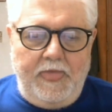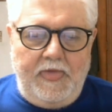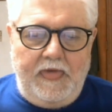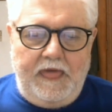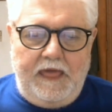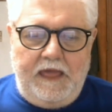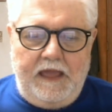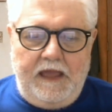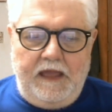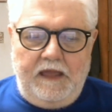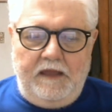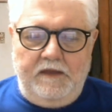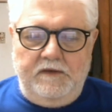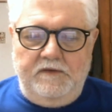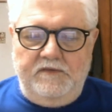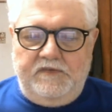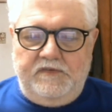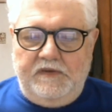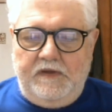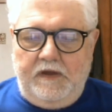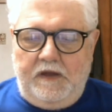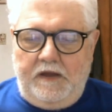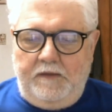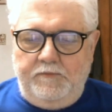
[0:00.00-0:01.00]

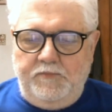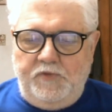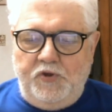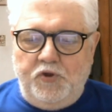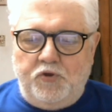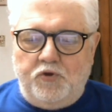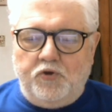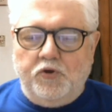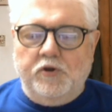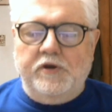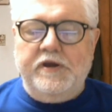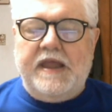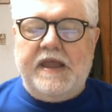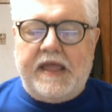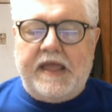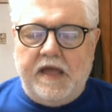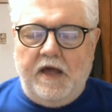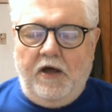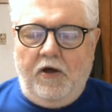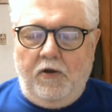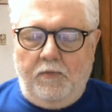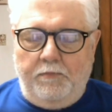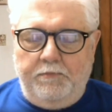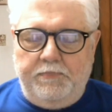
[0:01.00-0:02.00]
and you couldn't
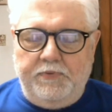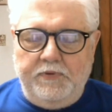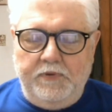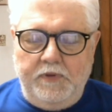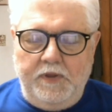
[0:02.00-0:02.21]
help